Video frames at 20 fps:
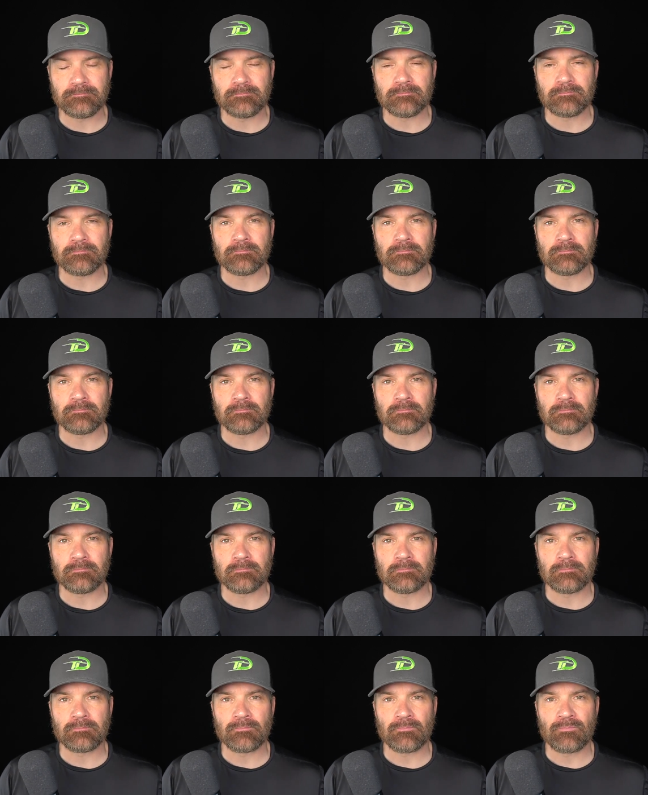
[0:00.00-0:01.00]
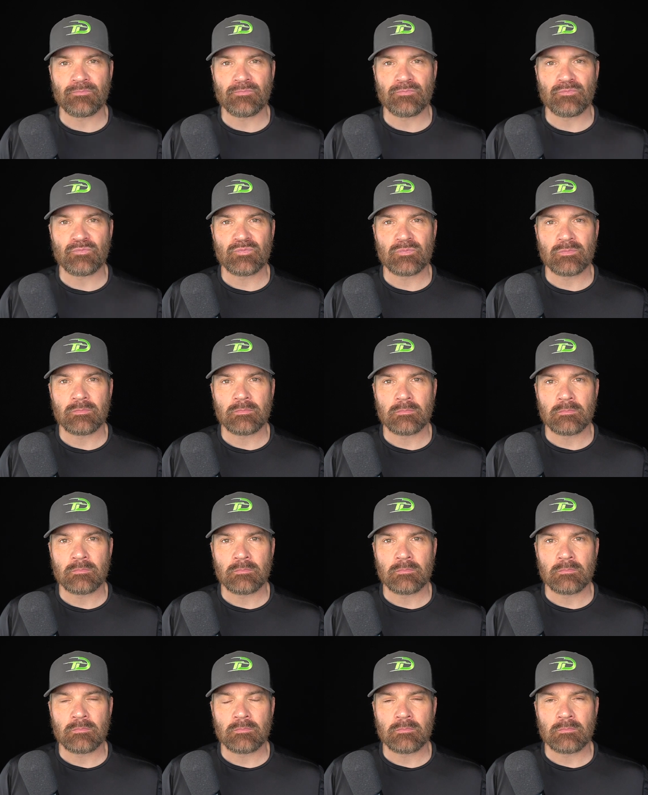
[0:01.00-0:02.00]

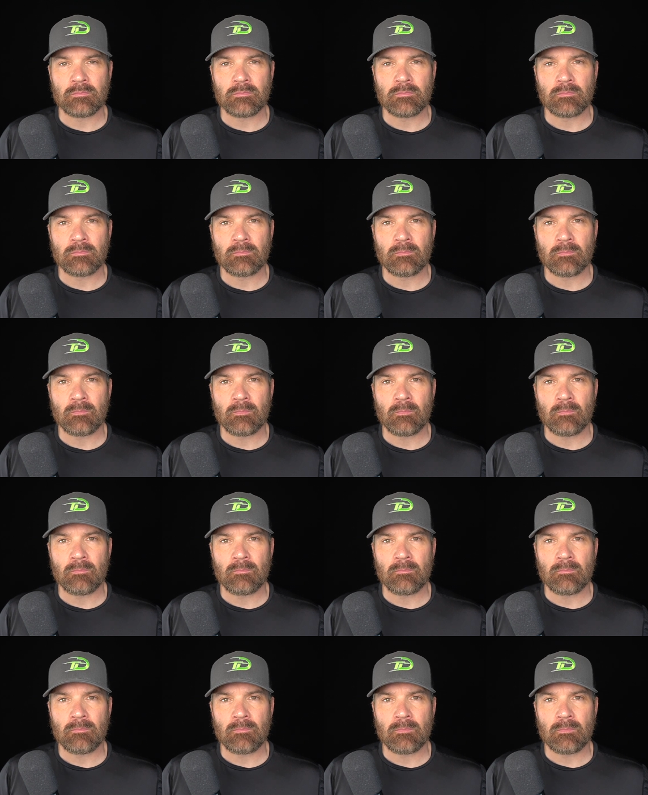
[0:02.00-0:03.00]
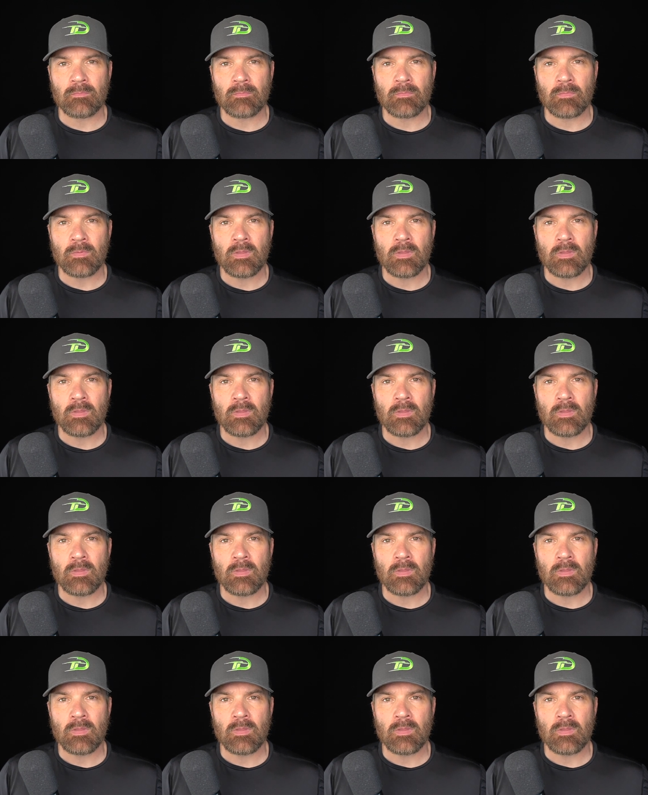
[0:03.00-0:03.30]
[no speech]